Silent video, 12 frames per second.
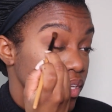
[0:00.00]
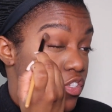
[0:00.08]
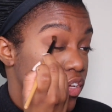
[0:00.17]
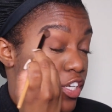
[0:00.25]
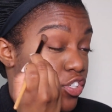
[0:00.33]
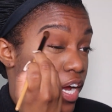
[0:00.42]

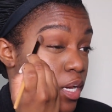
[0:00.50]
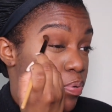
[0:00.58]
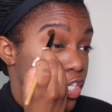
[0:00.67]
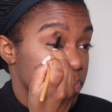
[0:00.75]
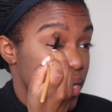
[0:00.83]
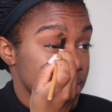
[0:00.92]
So I try to
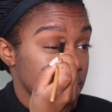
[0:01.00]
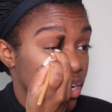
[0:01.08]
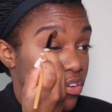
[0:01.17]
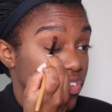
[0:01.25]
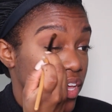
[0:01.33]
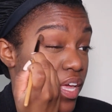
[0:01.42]
push
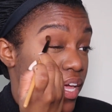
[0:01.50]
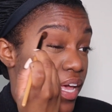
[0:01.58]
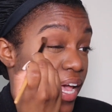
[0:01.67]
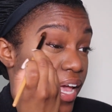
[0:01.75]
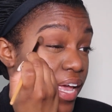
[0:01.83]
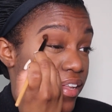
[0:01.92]
myself,
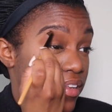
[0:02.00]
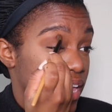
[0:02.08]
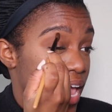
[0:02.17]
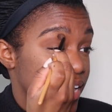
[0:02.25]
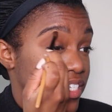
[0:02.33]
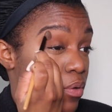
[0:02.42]

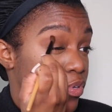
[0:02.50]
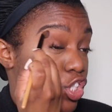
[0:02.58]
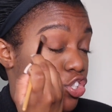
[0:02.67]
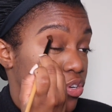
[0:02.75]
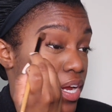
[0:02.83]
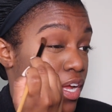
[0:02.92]
and as I was
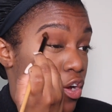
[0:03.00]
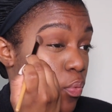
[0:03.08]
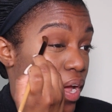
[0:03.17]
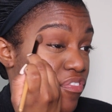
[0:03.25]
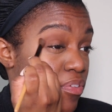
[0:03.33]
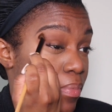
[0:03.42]
straying
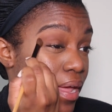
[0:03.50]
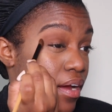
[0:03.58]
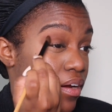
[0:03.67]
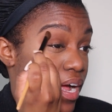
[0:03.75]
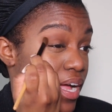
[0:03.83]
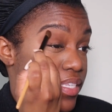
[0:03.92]
away from the
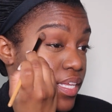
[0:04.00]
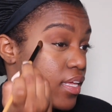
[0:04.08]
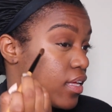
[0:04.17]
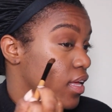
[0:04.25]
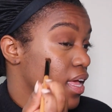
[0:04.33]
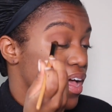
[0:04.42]
hair
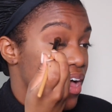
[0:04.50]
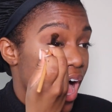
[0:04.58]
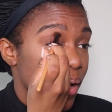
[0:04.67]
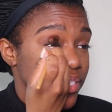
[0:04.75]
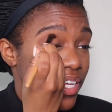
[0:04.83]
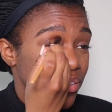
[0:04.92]
content,
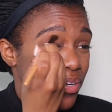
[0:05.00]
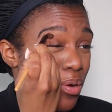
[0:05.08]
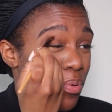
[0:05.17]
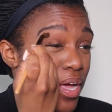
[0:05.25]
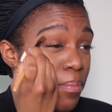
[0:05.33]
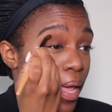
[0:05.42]
I was like, you
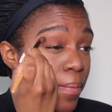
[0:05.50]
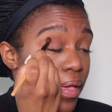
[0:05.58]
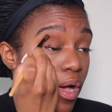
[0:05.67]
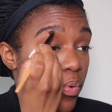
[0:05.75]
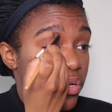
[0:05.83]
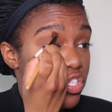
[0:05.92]
know what,
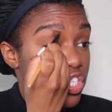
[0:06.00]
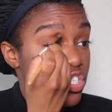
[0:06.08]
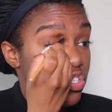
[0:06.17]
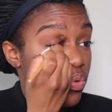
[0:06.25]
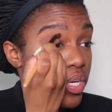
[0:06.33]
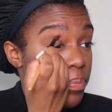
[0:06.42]
maybe I will
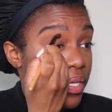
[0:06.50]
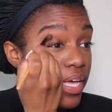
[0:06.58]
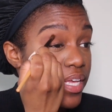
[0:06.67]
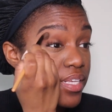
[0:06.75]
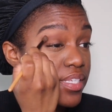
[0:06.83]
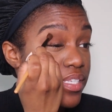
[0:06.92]
just do it,
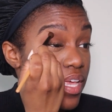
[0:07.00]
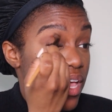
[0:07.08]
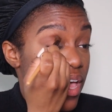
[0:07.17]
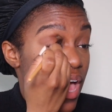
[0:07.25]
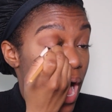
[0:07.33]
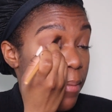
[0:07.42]
because
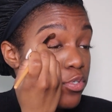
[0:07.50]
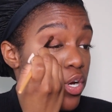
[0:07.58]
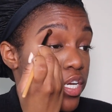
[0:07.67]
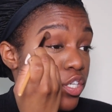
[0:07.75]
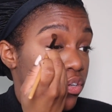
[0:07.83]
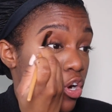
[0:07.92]
I'm
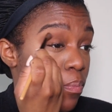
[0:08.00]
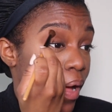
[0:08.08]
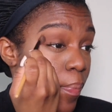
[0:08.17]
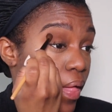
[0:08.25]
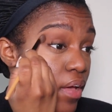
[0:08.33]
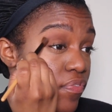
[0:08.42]
trying to grow
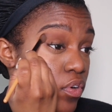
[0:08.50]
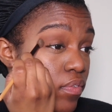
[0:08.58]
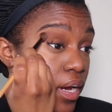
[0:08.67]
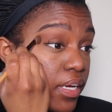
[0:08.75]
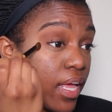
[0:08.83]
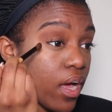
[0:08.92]
my
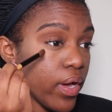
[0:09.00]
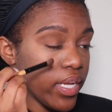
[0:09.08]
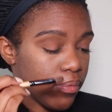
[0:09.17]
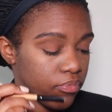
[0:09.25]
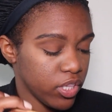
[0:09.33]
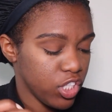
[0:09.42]
platform right now,
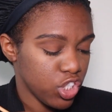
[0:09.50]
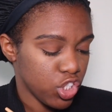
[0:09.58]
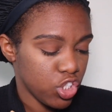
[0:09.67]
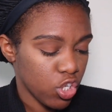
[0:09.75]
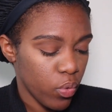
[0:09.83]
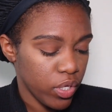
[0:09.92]
and I'm really
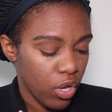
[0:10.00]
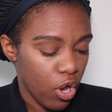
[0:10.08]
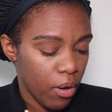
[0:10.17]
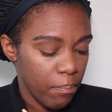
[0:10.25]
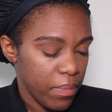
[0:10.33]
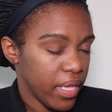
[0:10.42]
just showing
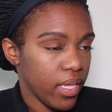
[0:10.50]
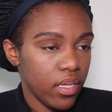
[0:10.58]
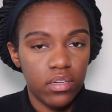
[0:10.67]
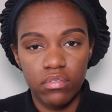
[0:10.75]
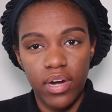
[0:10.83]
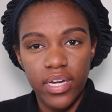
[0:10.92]
y'all
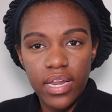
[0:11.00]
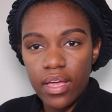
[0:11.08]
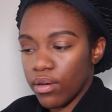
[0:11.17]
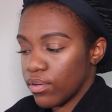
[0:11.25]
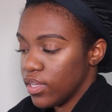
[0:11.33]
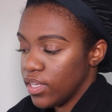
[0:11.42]
me right
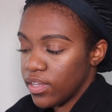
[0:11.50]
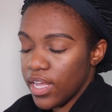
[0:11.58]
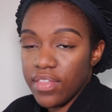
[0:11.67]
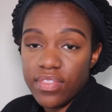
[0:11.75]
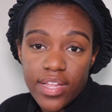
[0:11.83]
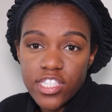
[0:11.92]
now,
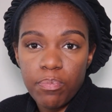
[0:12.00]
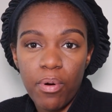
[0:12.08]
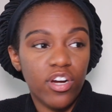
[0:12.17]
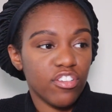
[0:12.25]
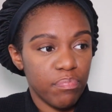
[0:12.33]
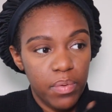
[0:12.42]
and that's a
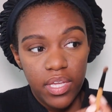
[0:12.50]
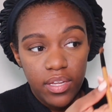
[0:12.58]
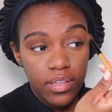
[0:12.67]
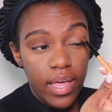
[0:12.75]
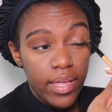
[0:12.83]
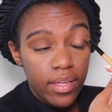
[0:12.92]
part of me.
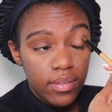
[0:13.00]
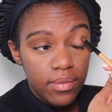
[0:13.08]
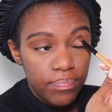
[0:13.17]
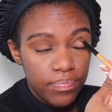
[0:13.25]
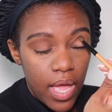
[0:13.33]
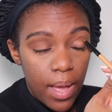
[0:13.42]
Like
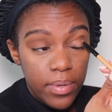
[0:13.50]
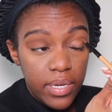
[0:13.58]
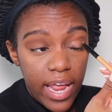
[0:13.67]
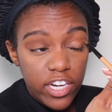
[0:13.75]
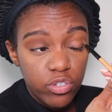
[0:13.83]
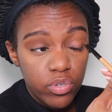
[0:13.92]
I'm a
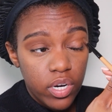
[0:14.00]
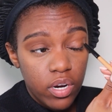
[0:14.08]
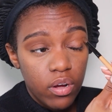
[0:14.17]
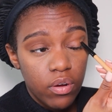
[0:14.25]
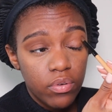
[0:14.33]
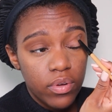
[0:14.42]
natural
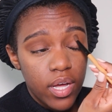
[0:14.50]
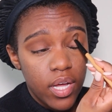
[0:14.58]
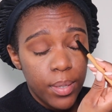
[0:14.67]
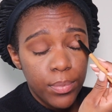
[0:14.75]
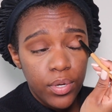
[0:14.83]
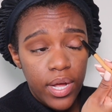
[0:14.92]
girl.
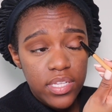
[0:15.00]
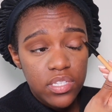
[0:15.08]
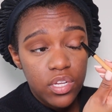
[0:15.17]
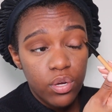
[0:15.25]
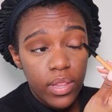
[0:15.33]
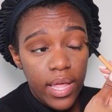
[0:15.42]
You guys
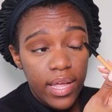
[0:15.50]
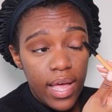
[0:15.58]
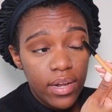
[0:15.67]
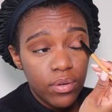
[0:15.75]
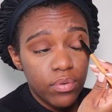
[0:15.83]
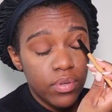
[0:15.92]
know, like
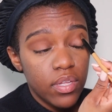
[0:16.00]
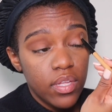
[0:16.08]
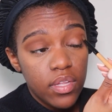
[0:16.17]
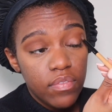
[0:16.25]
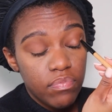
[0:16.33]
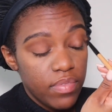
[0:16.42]

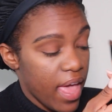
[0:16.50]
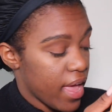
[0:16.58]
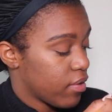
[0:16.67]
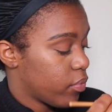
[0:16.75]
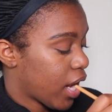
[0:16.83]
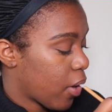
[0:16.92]

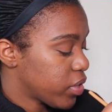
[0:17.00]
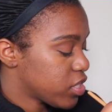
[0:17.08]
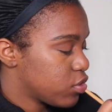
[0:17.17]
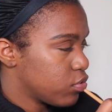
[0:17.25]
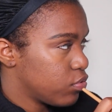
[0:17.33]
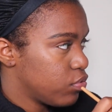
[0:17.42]
when I went
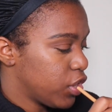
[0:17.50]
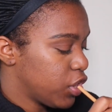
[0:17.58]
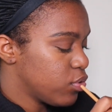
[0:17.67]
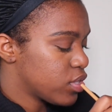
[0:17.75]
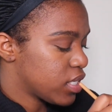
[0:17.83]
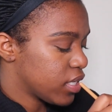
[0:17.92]
to
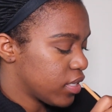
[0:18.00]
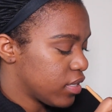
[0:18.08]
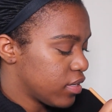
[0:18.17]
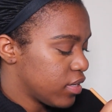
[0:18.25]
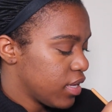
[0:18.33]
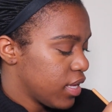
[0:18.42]

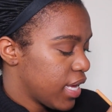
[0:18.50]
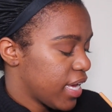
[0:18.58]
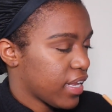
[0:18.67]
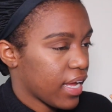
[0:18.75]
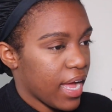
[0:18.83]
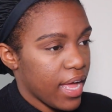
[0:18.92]
Houston and I